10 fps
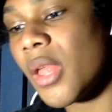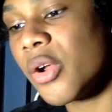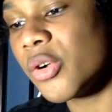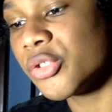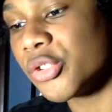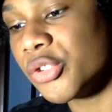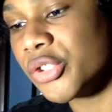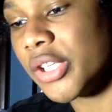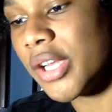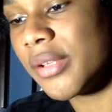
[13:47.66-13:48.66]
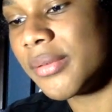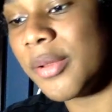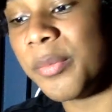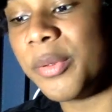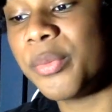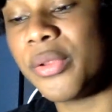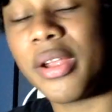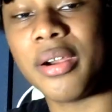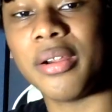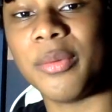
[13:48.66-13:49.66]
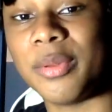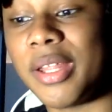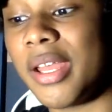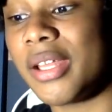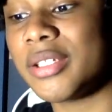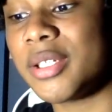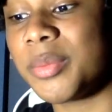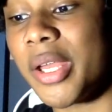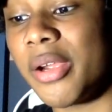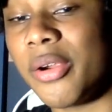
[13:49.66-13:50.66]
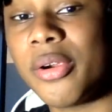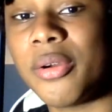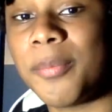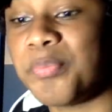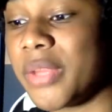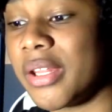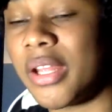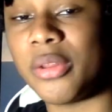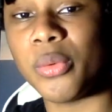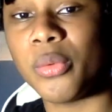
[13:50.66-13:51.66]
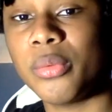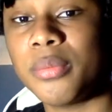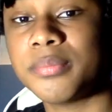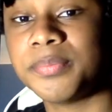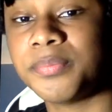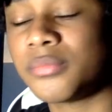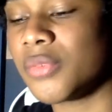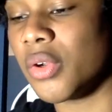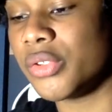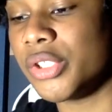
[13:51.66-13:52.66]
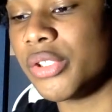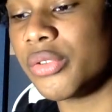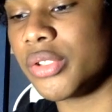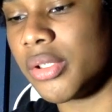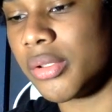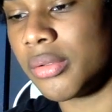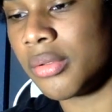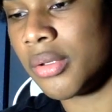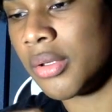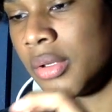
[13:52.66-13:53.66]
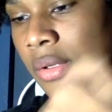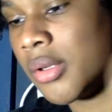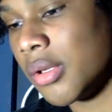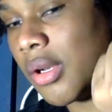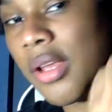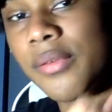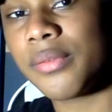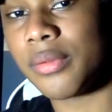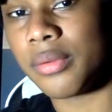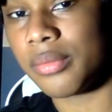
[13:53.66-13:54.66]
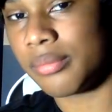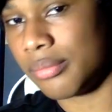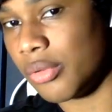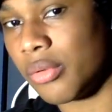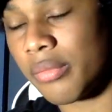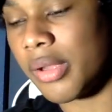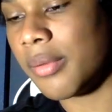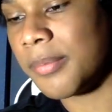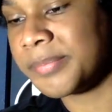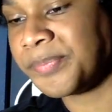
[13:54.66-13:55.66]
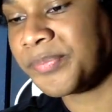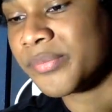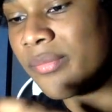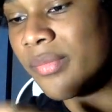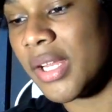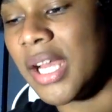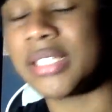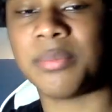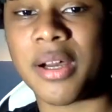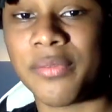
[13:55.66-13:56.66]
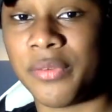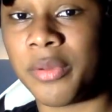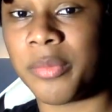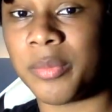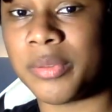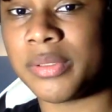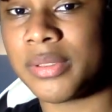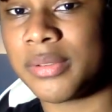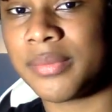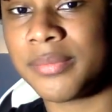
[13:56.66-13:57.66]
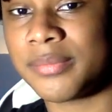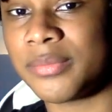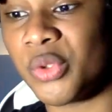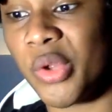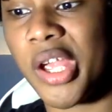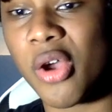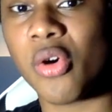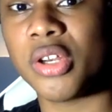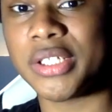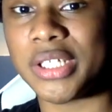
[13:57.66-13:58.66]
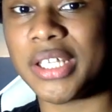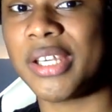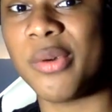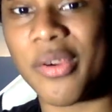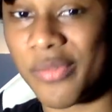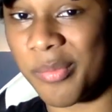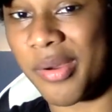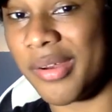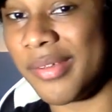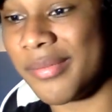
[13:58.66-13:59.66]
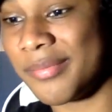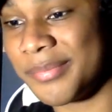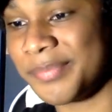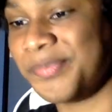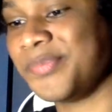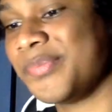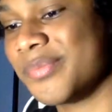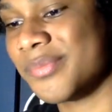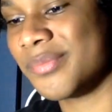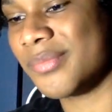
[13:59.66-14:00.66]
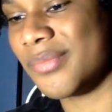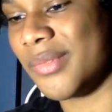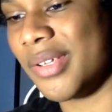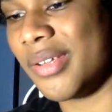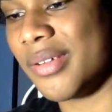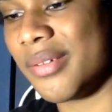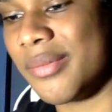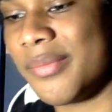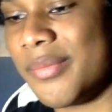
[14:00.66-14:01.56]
Oh, so you see that? The people that are with their heads up, that girl and that dude on Chino's left or your right. That's Mafia members. So their goal is to kill everybody. Yeah.